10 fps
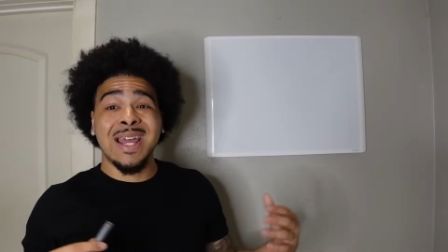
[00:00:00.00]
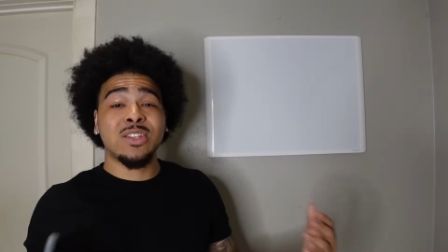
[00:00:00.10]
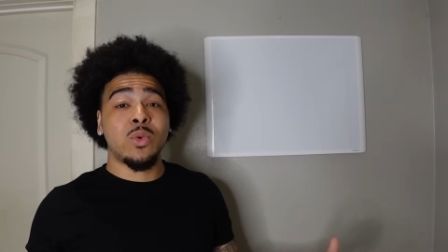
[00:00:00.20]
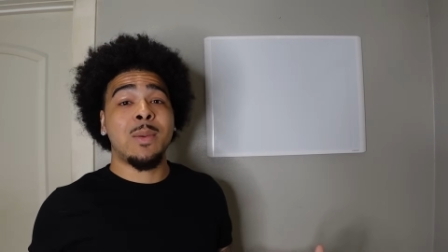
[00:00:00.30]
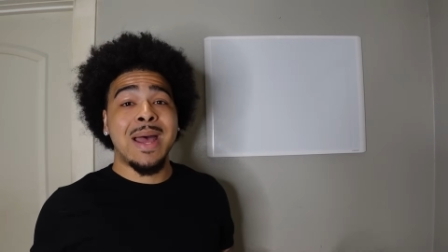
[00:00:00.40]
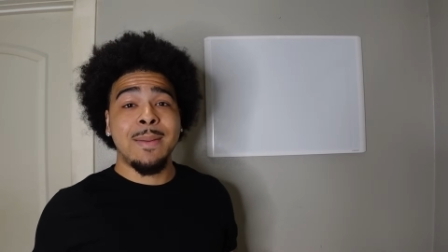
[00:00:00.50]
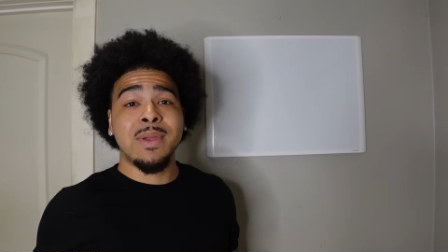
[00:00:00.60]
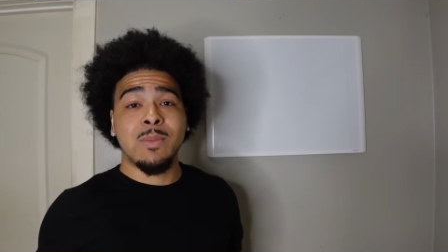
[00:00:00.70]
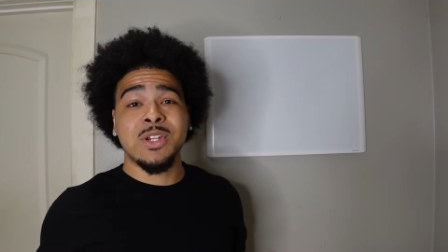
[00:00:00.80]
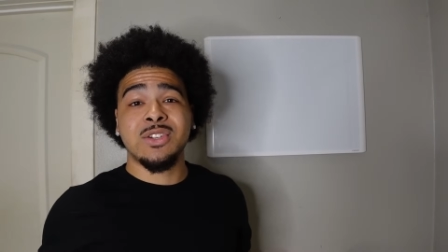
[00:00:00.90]
that's why I'm
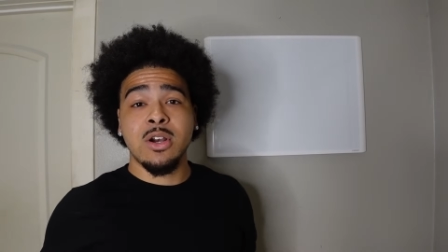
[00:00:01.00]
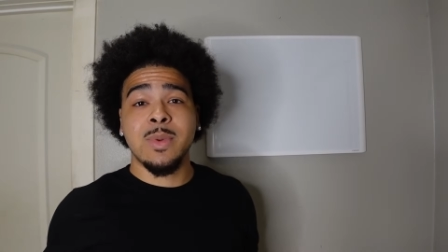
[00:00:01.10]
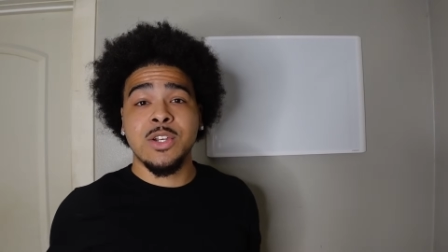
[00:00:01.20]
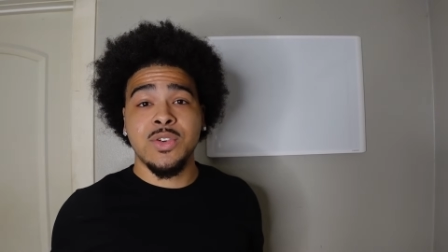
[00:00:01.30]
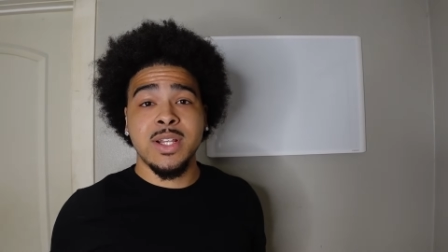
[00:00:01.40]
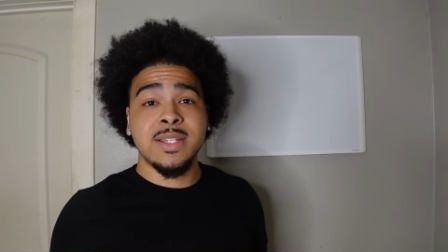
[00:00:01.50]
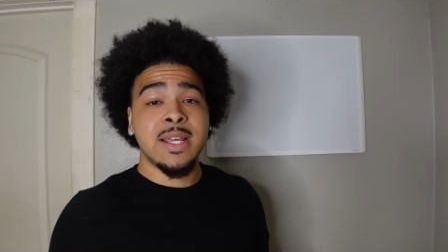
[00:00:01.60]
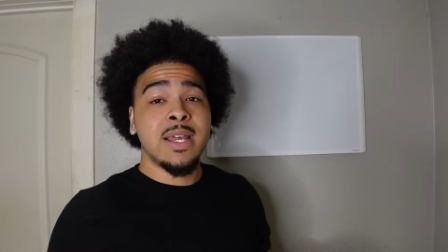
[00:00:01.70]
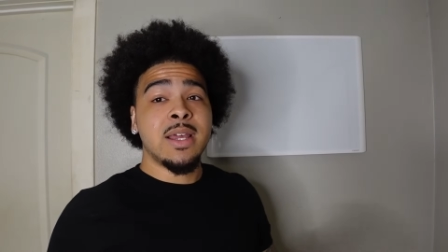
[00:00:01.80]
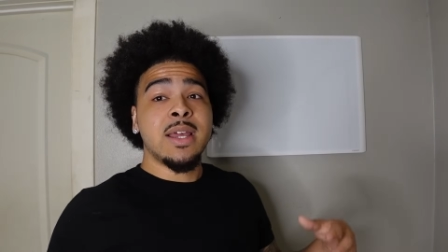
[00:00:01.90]
happy I'm restarting my dreads,
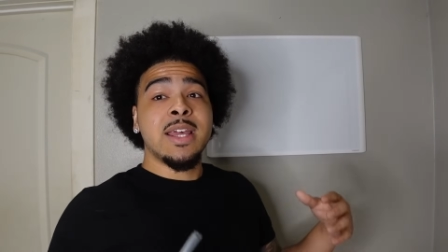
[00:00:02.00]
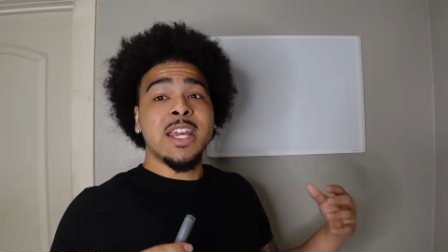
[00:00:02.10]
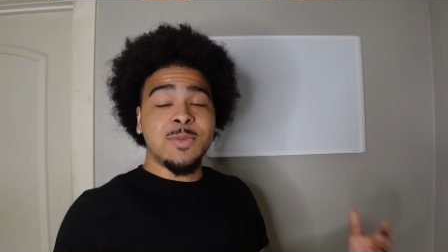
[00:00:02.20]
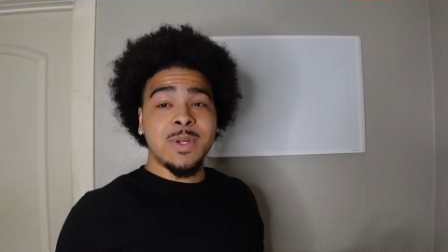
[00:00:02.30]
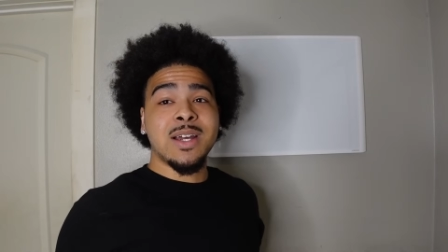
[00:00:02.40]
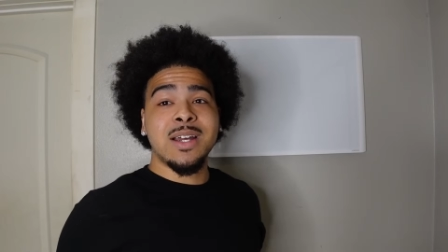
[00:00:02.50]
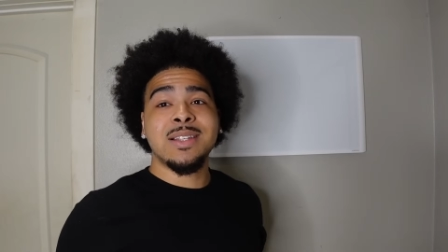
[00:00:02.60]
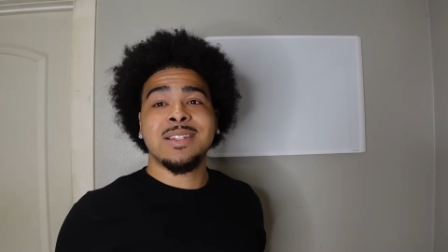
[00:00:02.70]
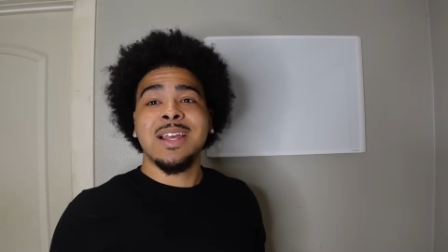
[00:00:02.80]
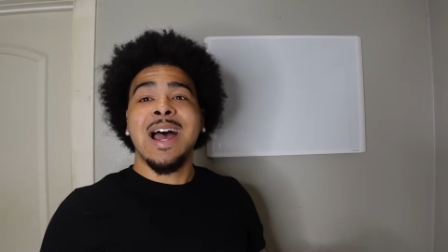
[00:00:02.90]
is
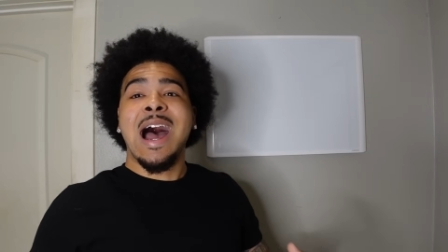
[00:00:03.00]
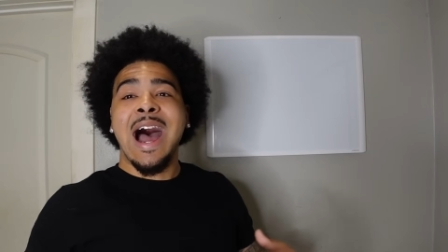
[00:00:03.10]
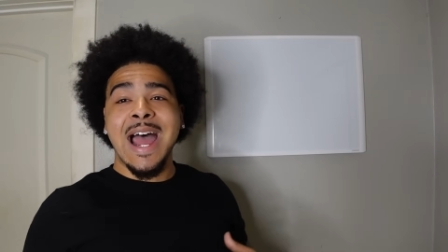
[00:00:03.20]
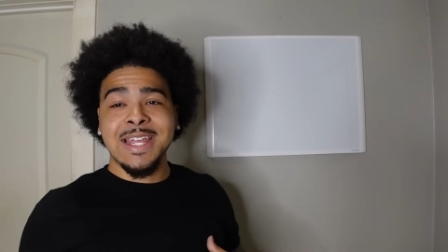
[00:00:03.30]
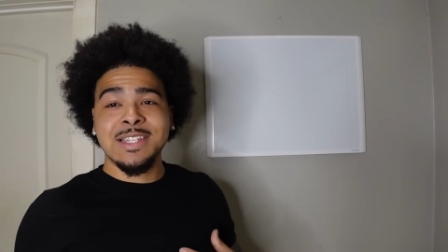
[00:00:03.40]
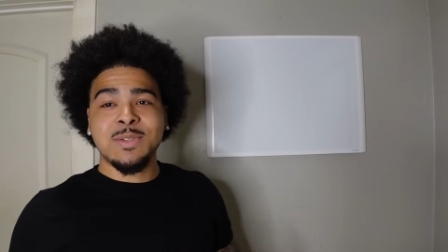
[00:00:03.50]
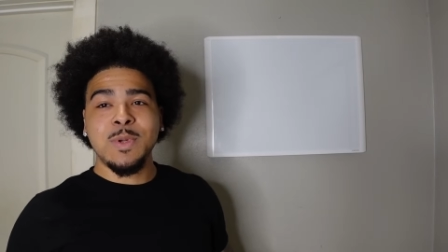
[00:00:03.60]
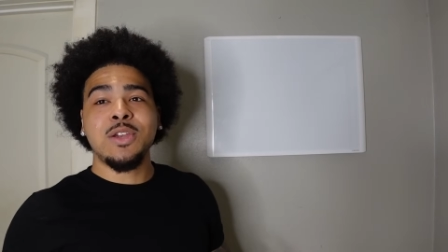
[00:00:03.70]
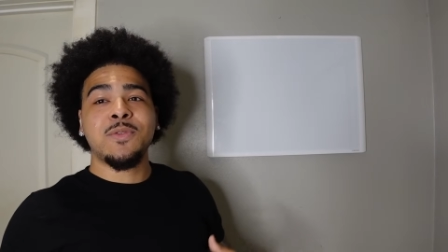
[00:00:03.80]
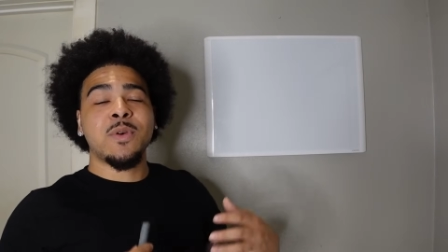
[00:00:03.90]
because I can
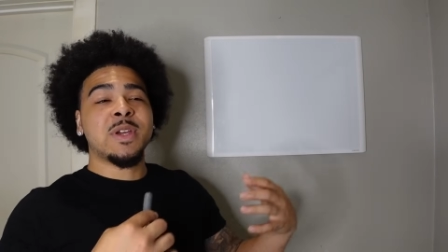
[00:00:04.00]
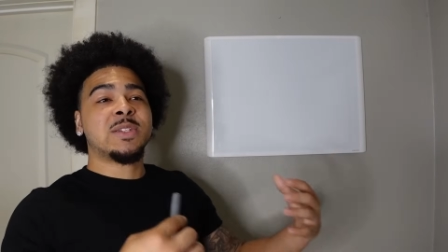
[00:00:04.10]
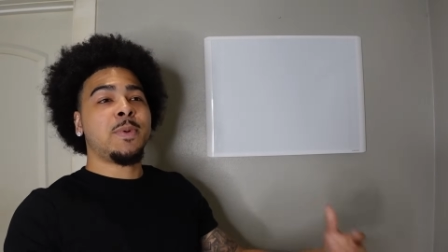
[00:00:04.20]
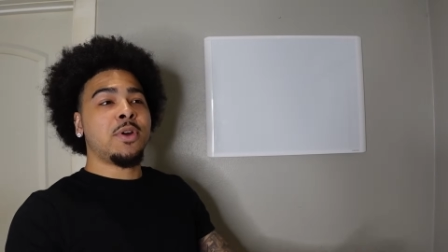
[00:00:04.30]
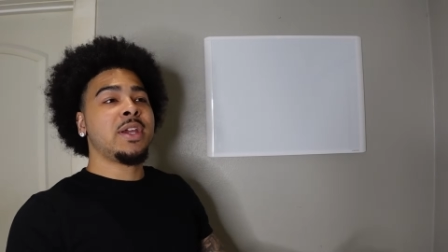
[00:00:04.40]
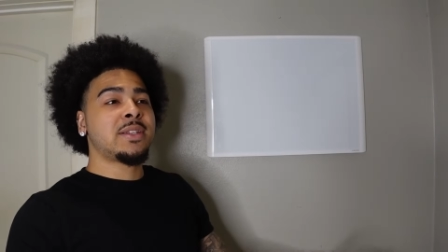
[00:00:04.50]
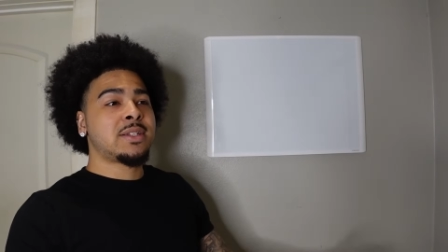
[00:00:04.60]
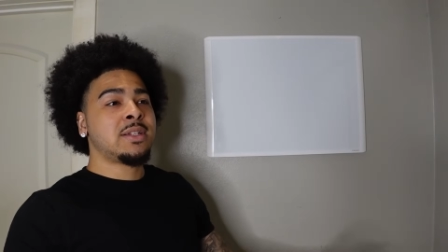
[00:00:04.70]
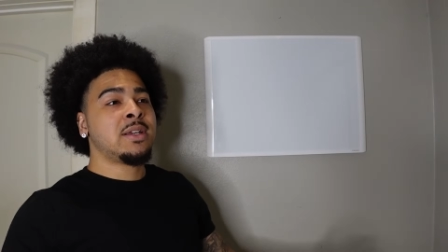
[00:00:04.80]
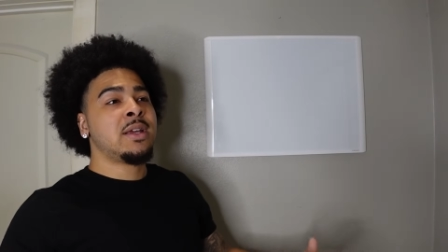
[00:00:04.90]
speak from
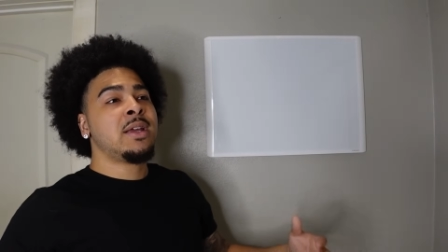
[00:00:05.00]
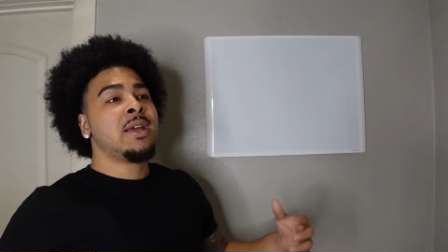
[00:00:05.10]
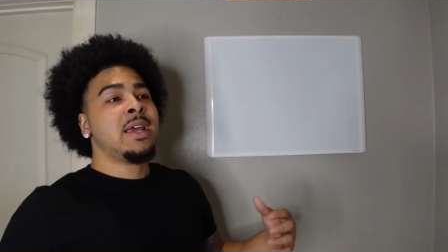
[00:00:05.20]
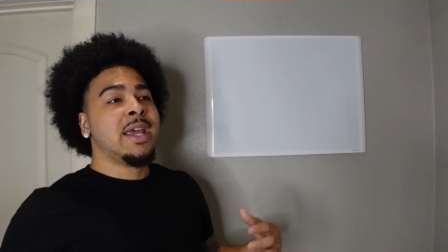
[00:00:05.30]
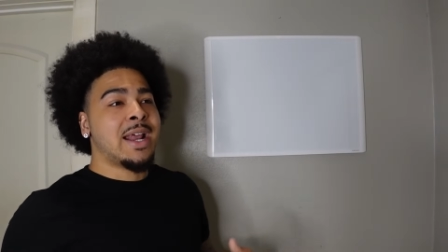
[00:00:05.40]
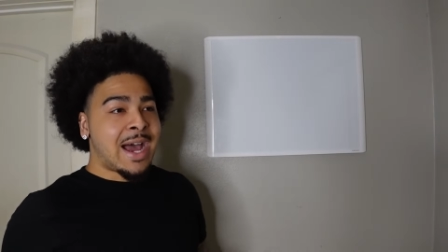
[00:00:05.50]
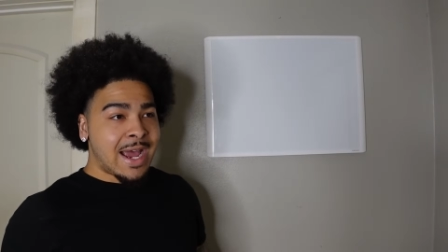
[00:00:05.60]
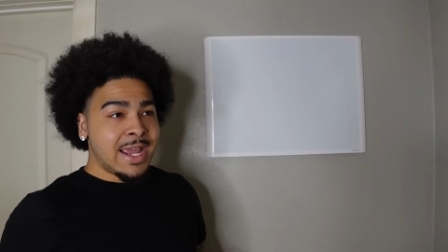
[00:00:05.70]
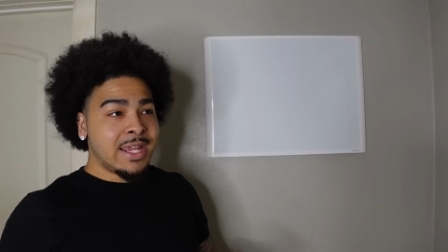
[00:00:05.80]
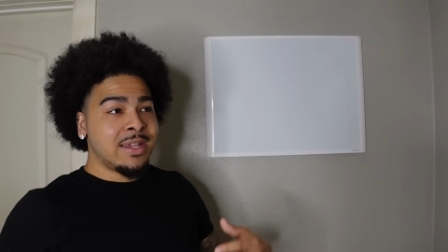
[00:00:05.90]
experience, and
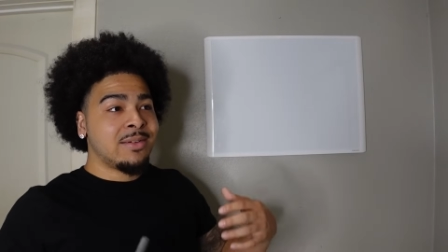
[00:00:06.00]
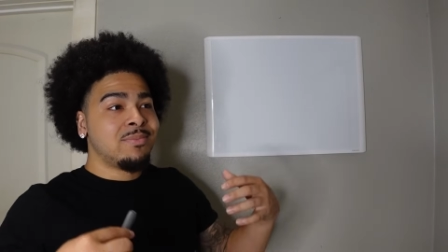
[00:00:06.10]
I